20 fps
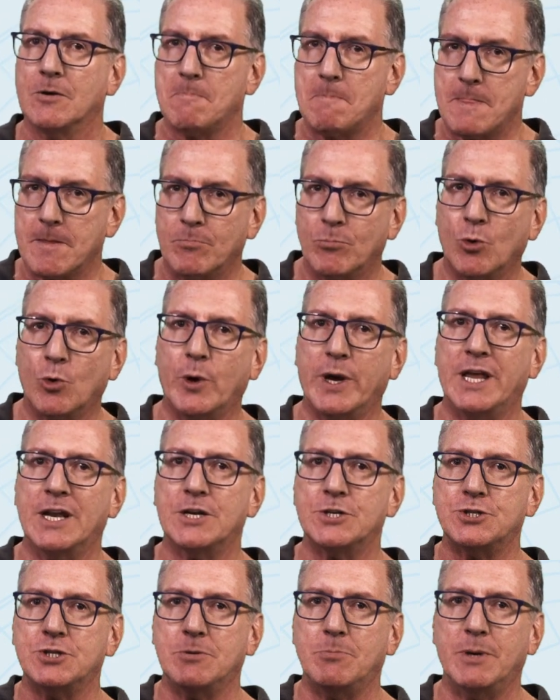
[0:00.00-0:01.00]
more
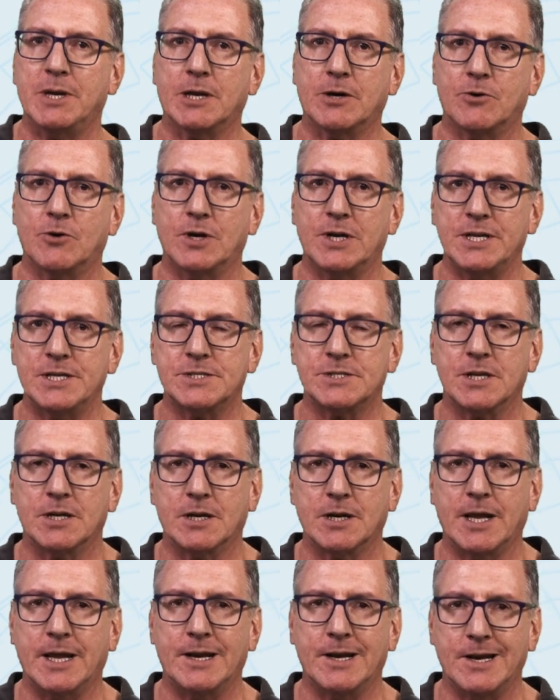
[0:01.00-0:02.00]
energy being released
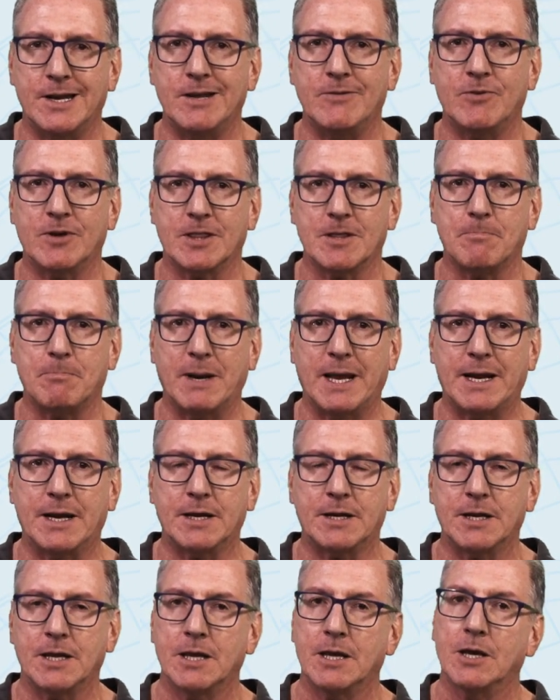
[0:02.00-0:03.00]
and leaving the
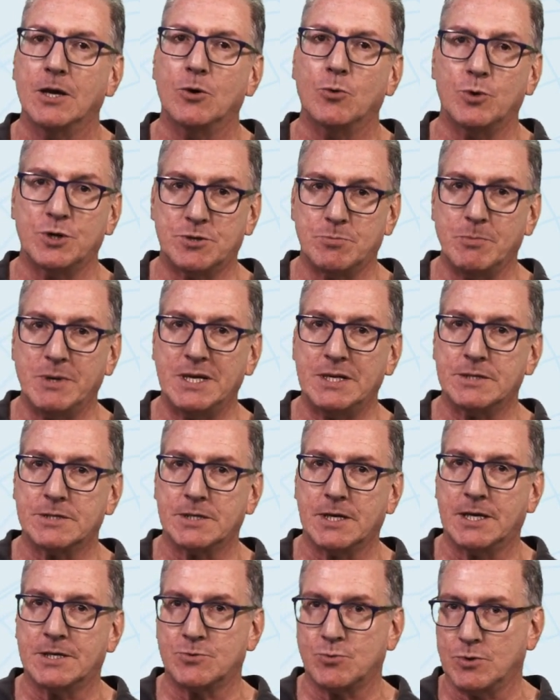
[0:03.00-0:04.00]
planet, which means,
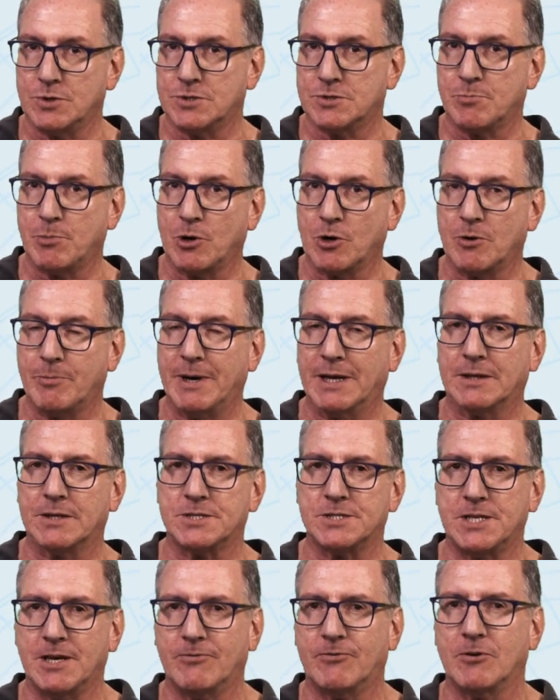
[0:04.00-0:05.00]
as we spoke about the
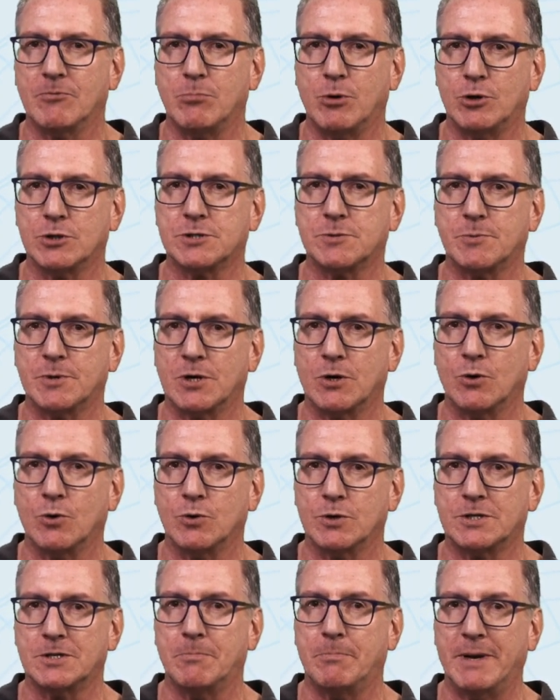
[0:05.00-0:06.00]
Stefan-Boltzmann law,
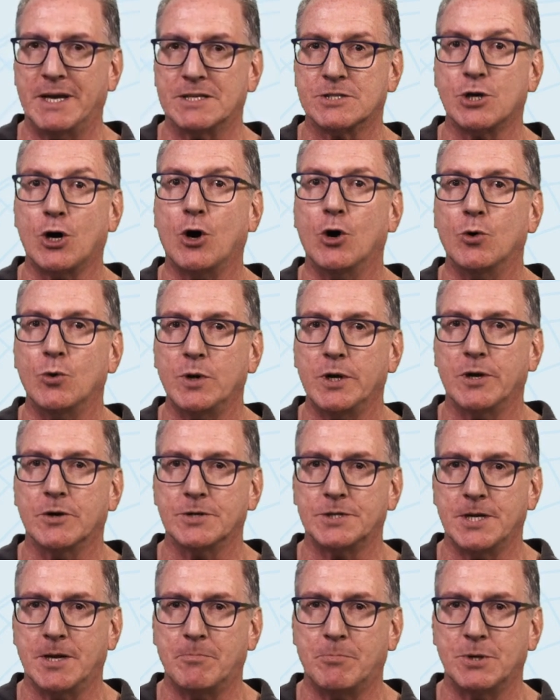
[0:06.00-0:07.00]
it depends only on
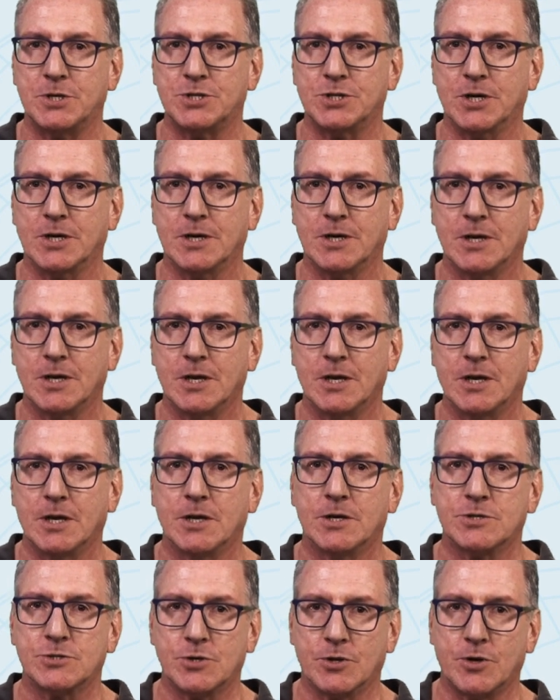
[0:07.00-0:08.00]
temperature.
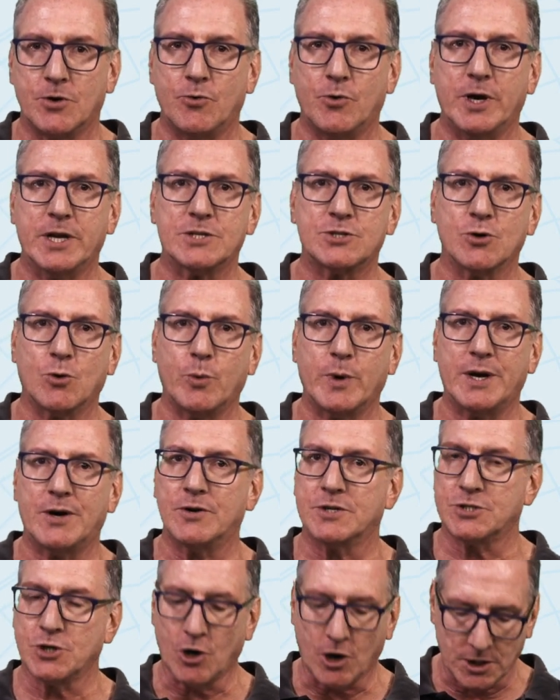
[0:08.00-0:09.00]
So the reds are where
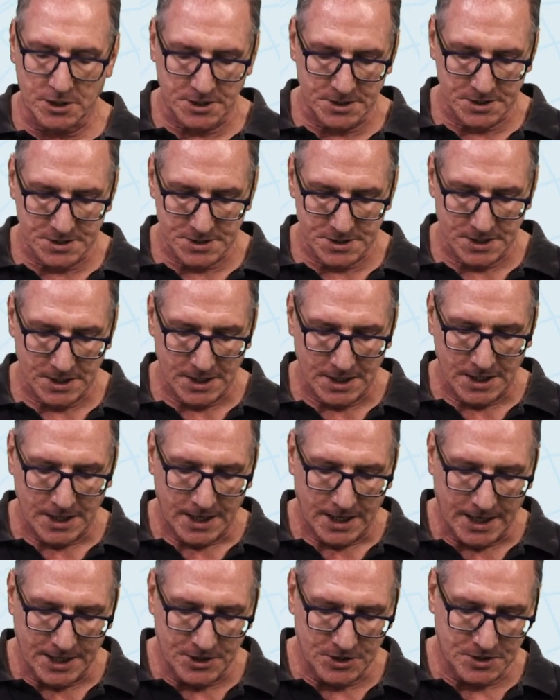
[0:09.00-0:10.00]
it's hottest,
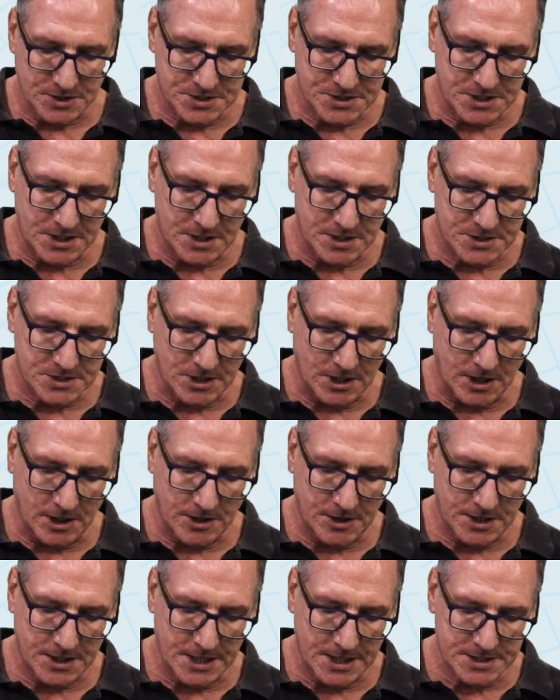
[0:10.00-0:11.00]
and you can see the
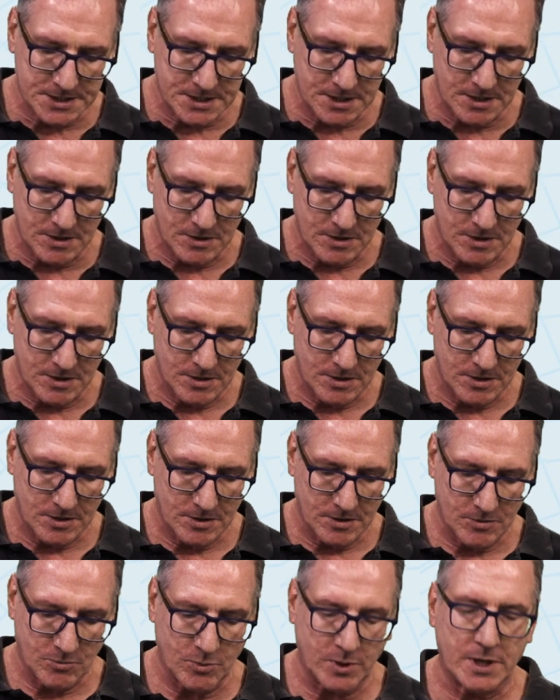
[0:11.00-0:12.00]
Sahara Desert,
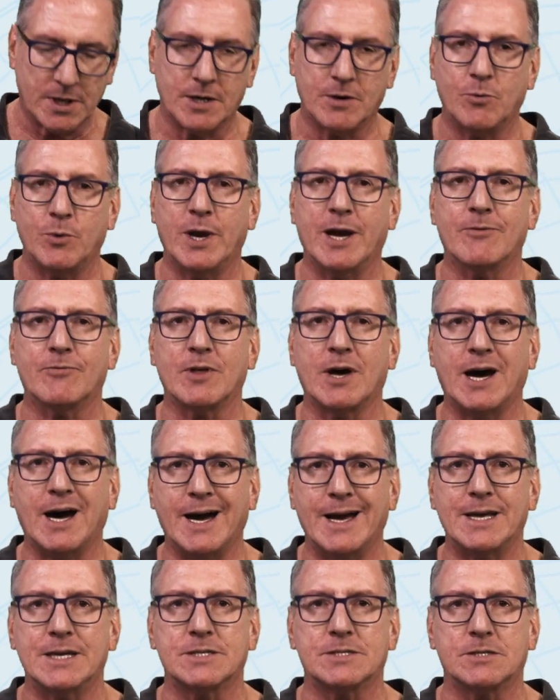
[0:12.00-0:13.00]
where we have the
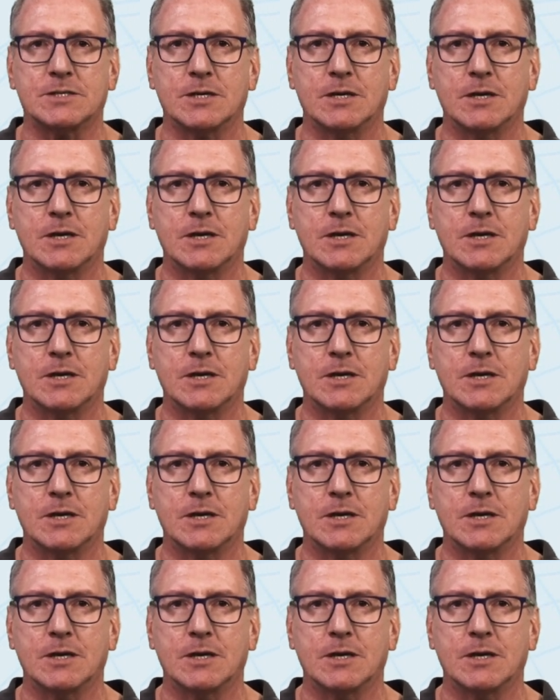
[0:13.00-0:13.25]
highest